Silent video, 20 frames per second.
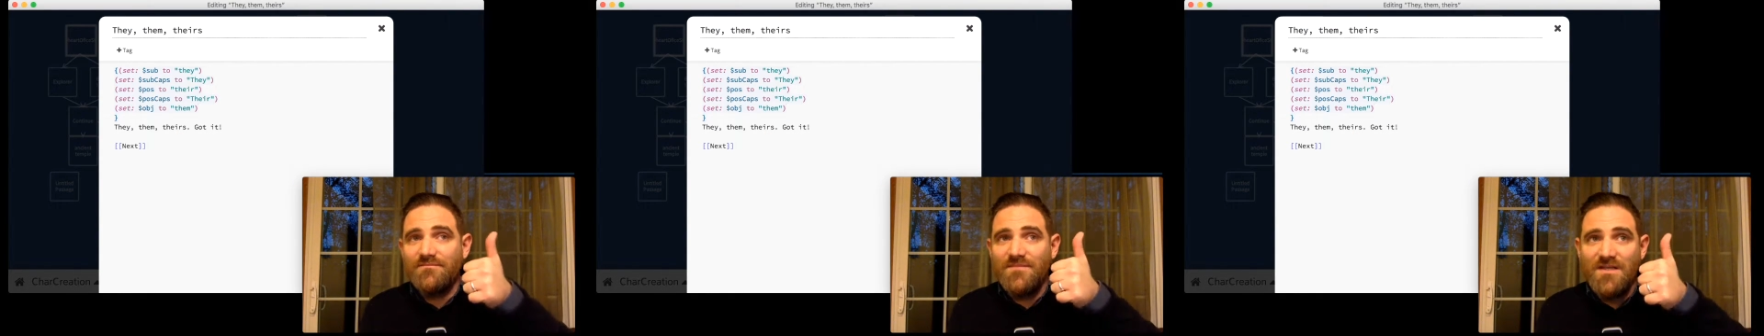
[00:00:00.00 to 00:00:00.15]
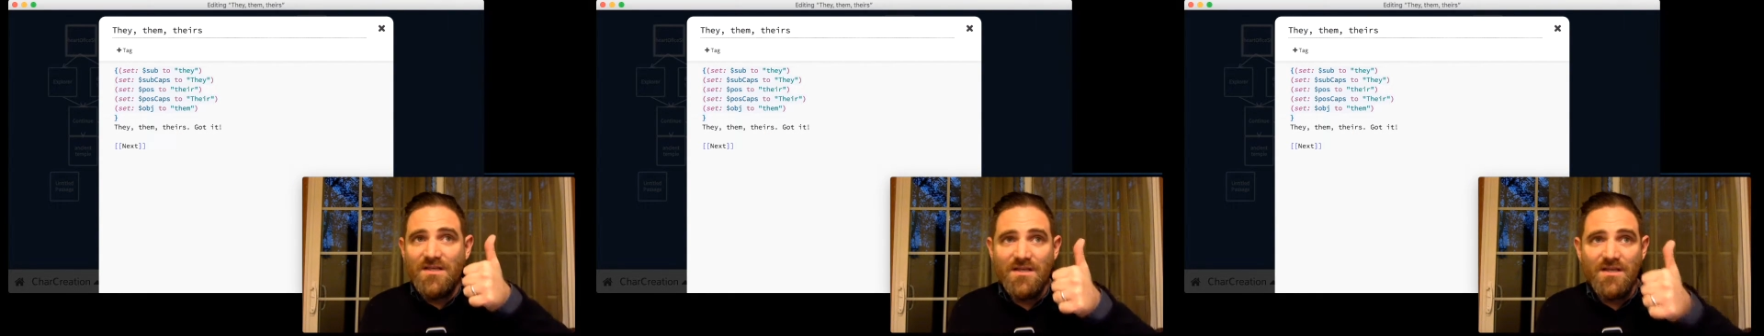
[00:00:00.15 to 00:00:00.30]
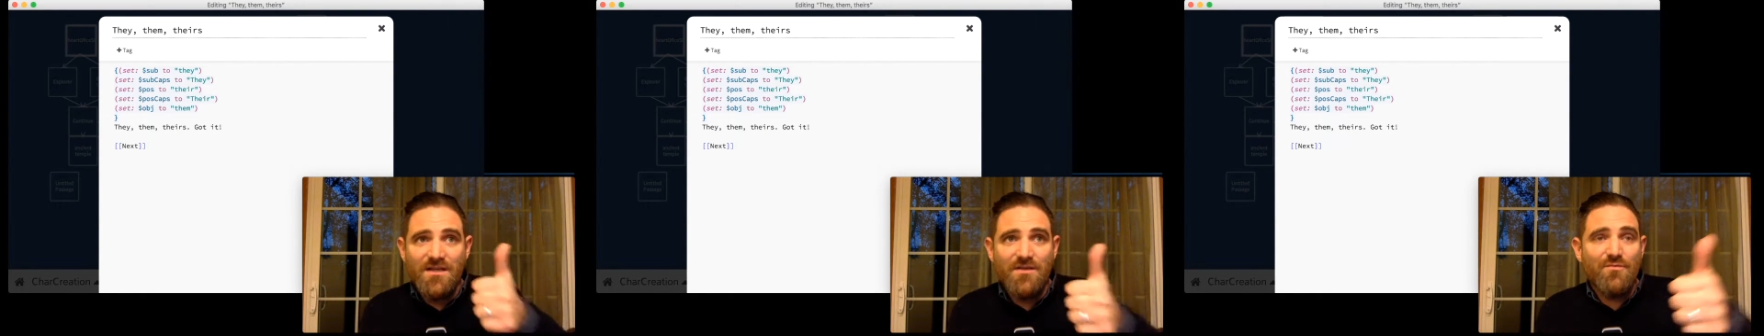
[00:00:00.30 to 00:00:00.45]

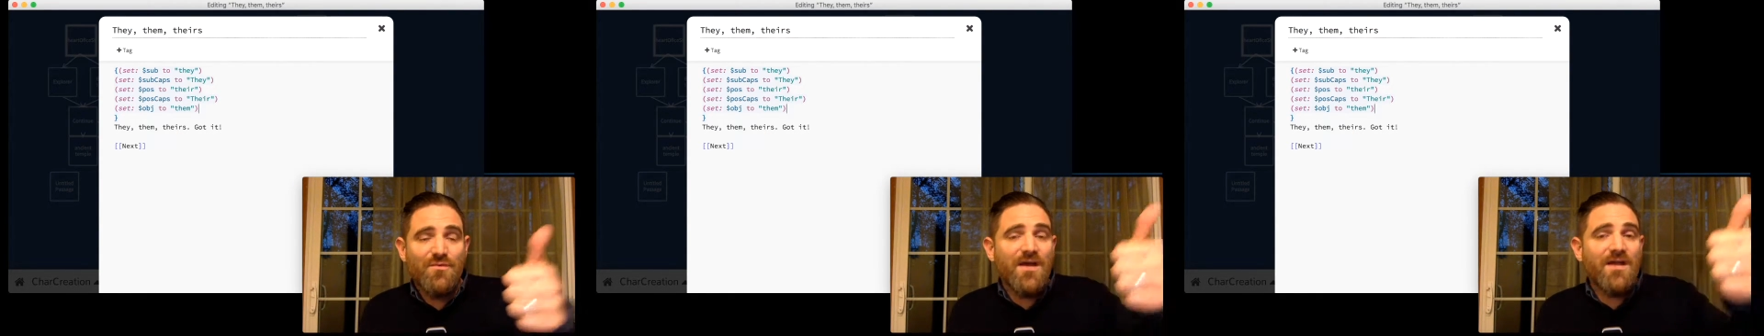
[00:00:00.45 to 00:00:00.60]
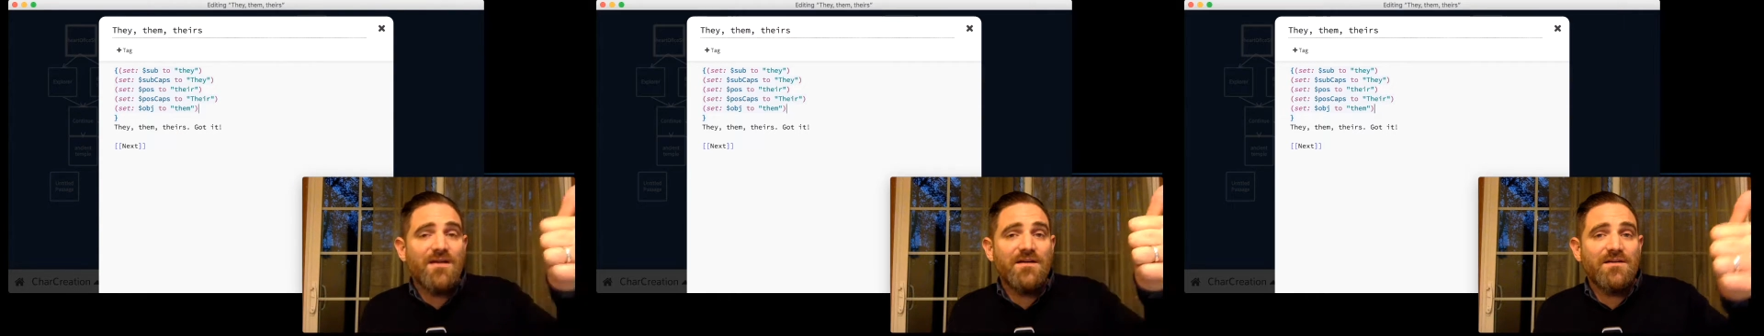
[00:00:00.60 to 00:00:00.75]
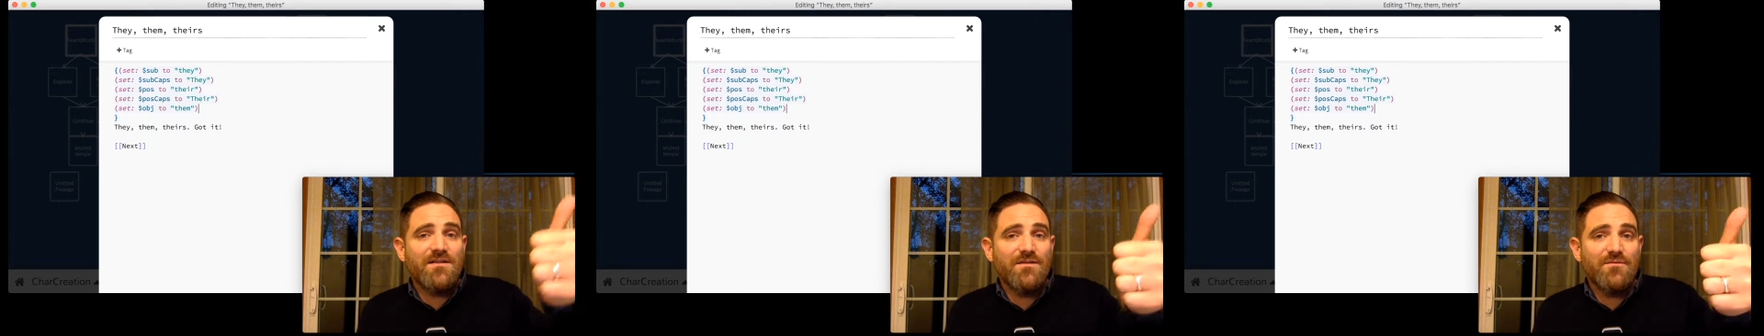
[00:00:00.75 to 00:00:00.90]
He
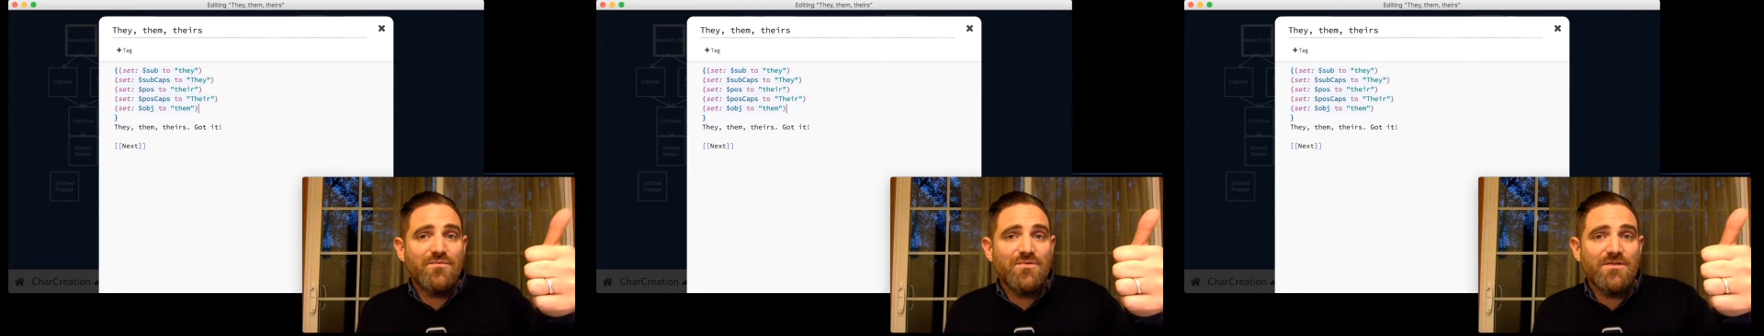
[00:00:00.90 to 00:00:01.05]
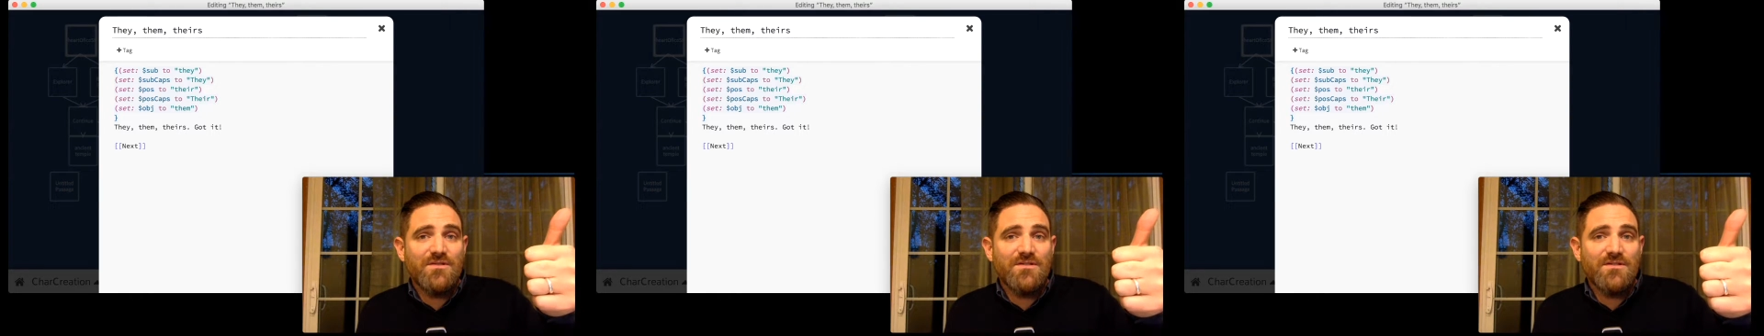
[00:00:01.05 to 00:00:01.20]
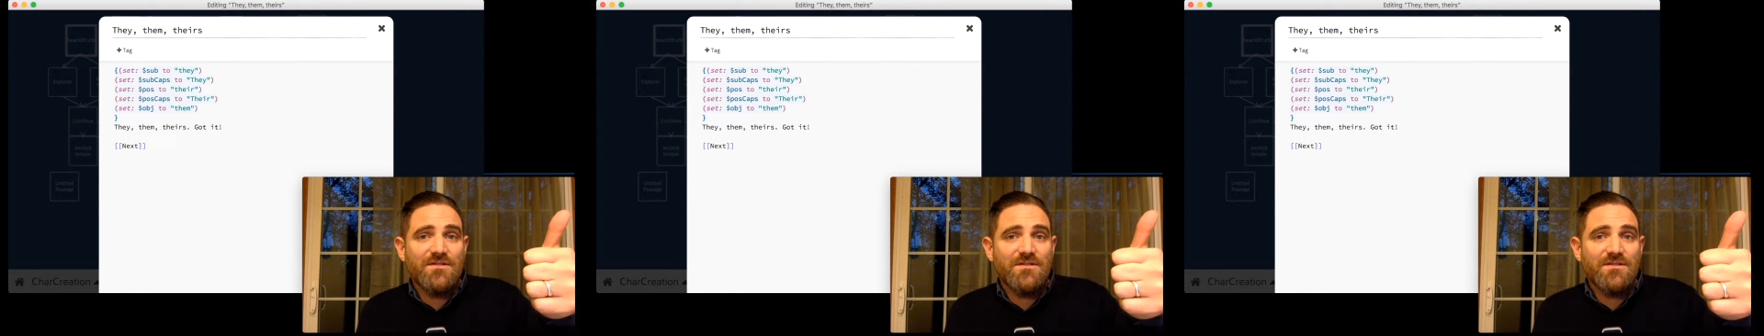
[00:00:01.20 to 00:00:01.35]
ran into the
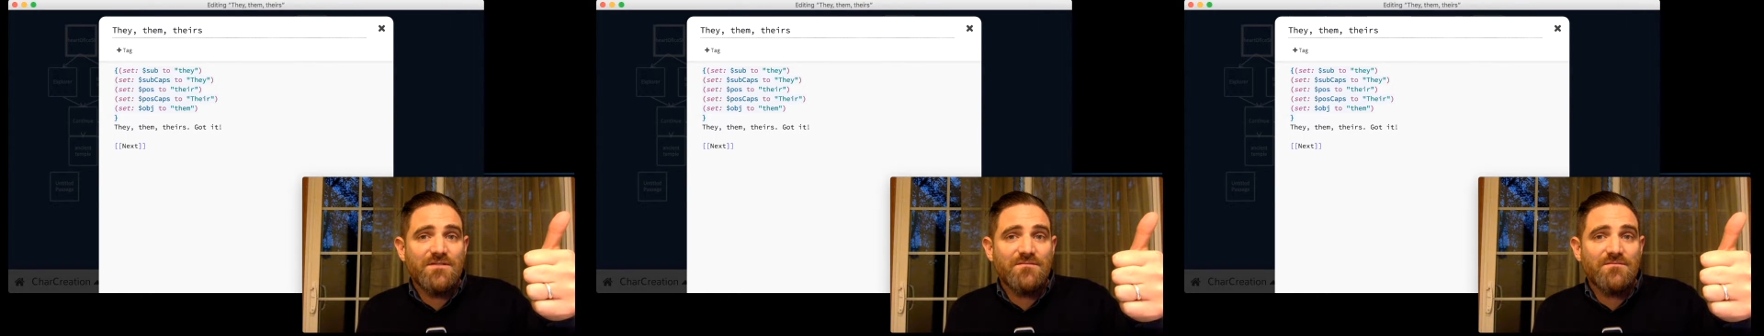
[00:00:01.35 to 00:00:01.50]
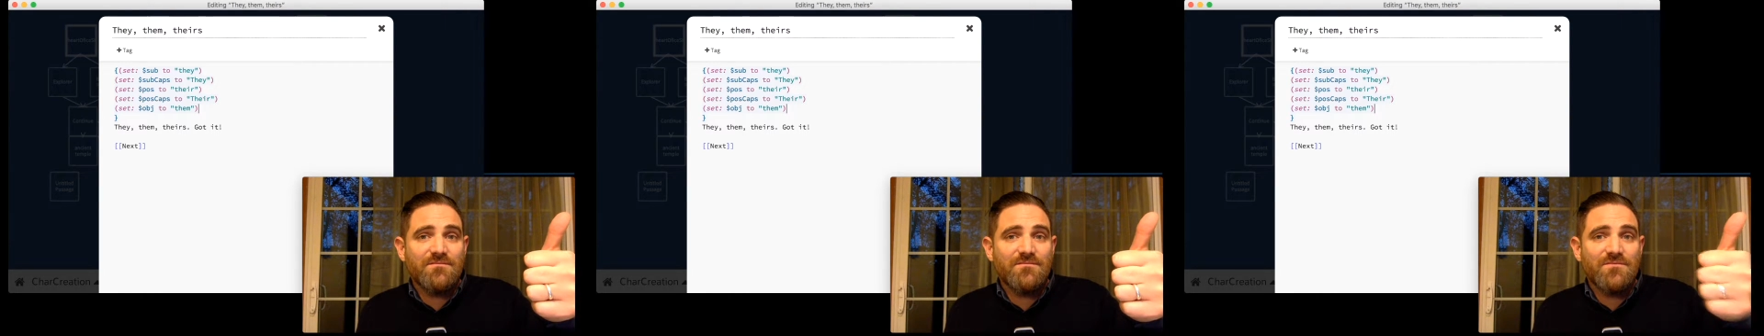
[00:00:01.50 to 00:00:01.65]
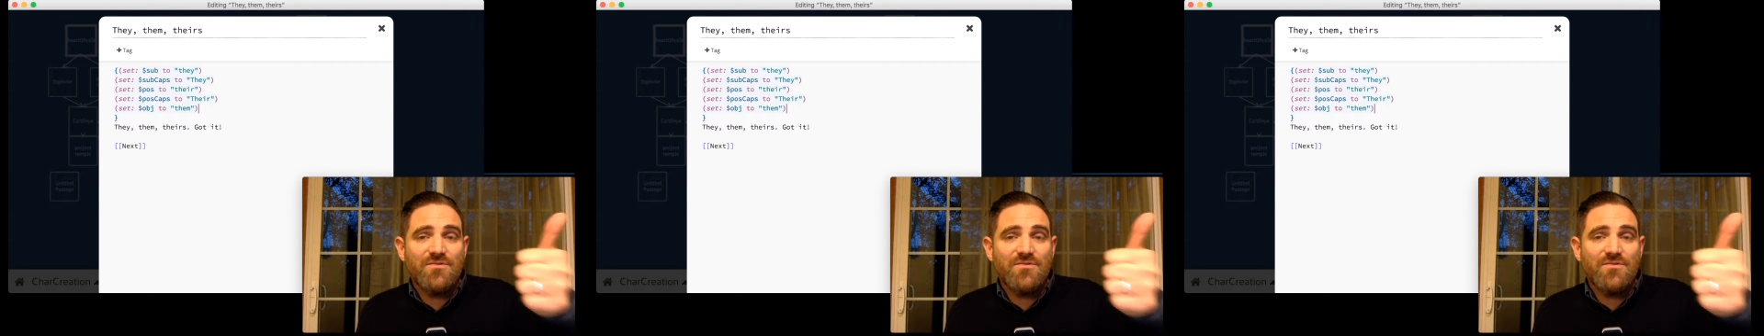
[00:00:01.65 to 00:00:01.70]
woods.